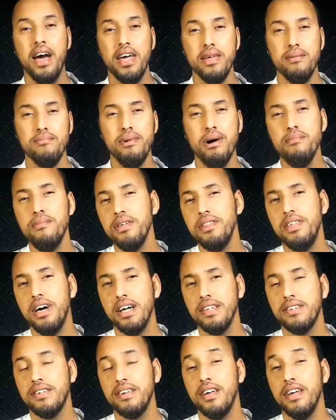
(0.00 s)
Remember
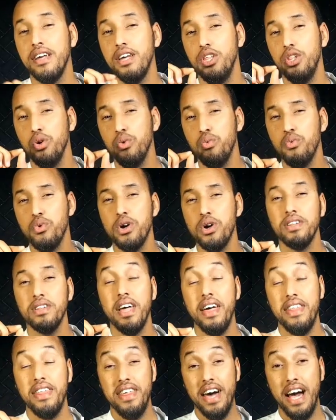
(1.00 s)
that the
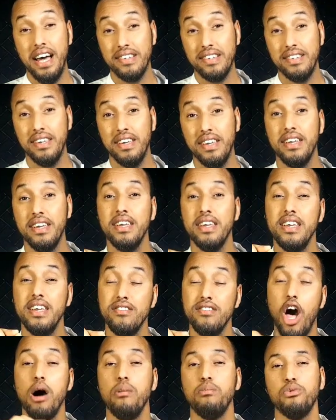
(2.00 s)
word that
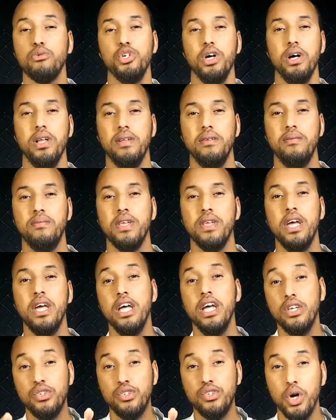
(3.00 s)
is optional.
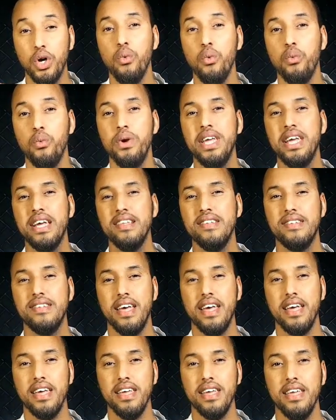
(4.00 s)
So we can
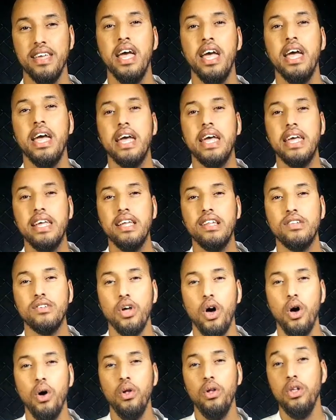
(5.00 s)
say he
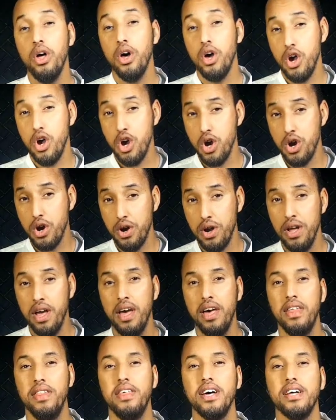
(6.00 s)
told her
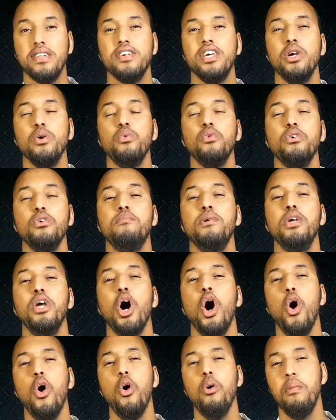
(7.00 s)
that he would be
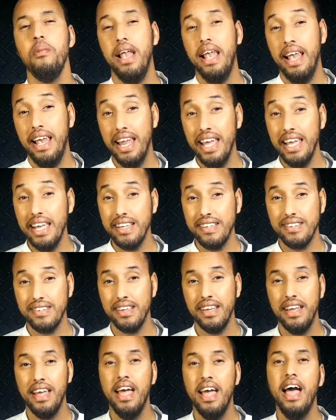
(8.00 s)
home
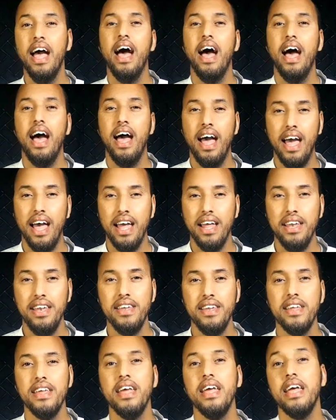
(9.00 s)
late,
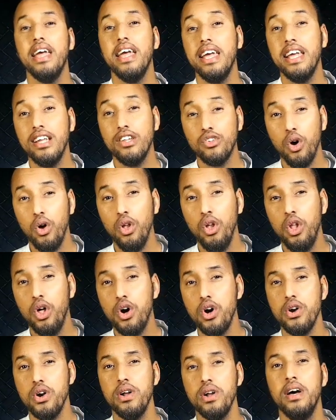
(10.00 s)
and he told
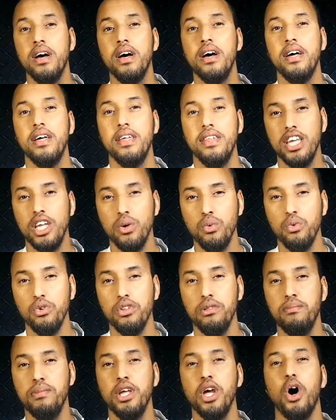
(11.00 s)
her he
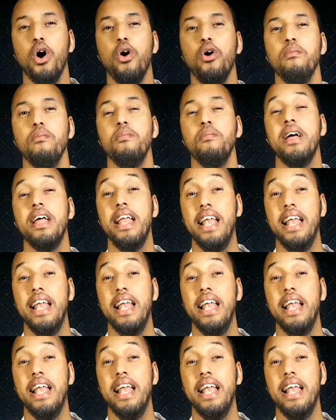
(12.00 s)
would be home